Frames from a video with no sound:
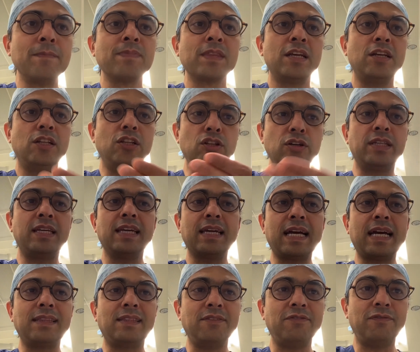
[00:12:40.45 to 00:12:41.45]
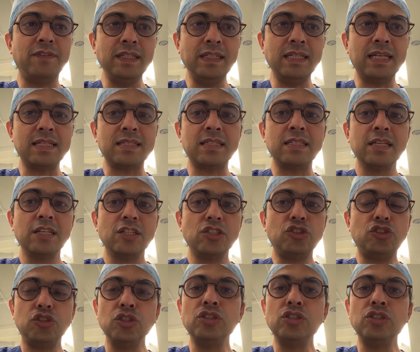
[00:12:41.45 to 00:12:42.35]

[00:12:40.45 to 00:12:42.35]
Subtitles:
looking at the Vness should